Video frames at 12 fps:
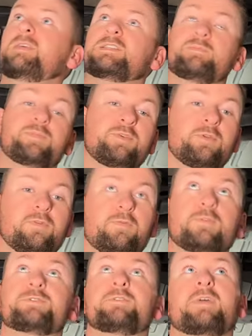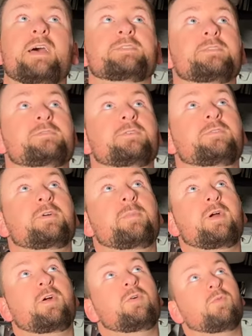this beautiful 2002
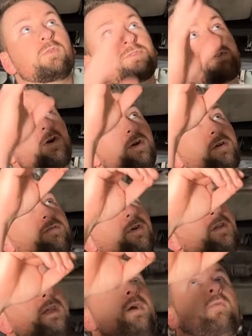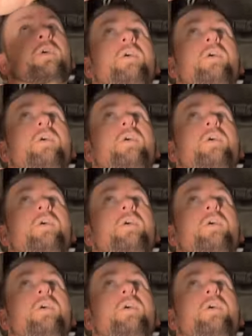Camaro. We'll start up front like we